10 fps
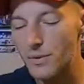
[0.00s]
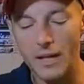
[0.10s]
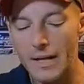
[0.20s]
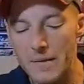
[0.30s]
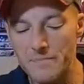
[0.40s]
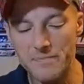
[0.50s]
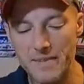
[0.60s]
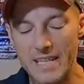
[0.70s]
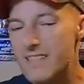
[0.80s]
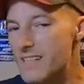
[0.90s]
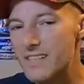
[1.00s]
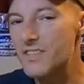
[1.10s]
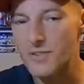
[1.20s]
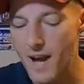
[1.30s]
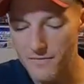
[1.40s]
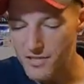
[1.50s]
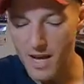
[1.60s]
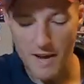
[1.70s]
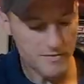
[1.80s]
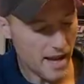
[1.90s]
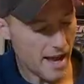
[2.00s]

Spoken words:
you, it's in the drive shaft.